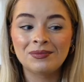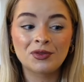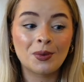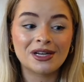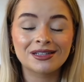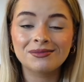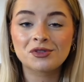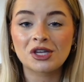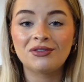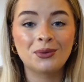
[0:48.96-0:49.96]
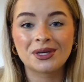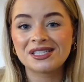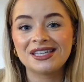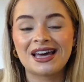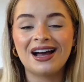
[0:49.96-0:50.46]
the wedding, so if you want to
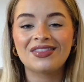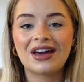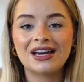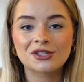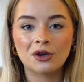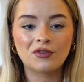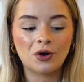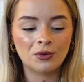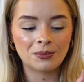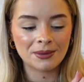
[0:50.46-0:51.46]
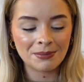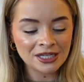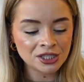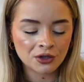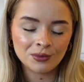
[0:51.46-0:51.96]
see that, that is over on my main channel,